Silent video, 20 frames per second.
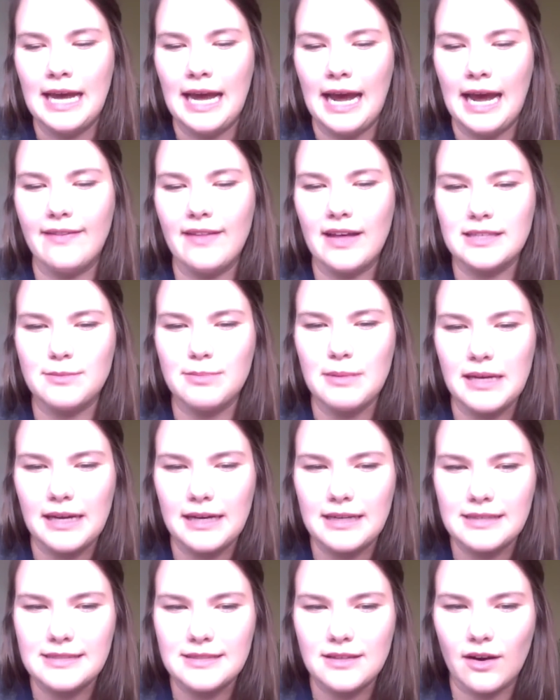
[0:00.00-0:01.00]
And that's
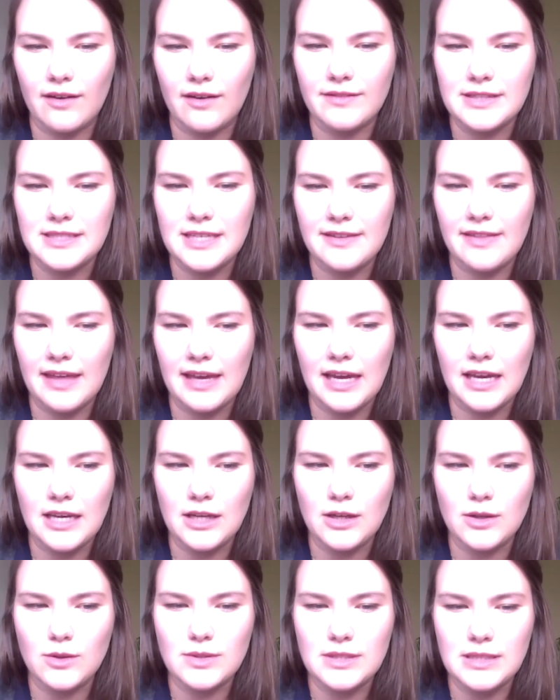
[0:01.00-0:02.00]
because obviously they can
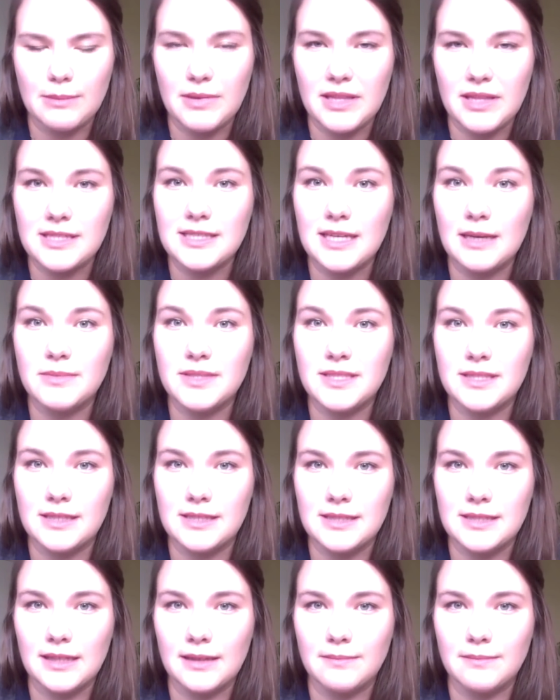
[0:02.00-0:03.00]
use some of the same
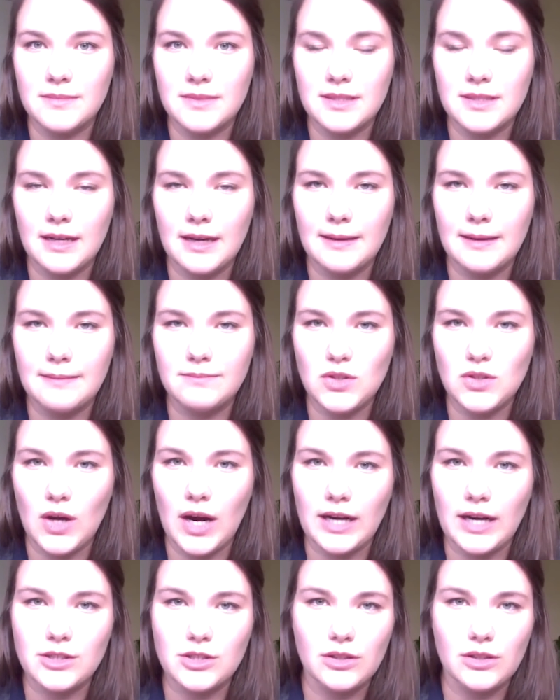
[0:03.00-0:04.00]
systems to
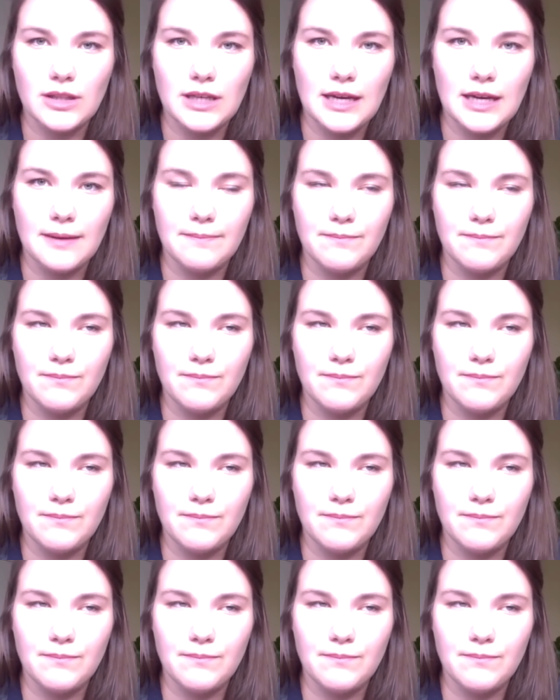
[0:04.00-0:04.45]
actually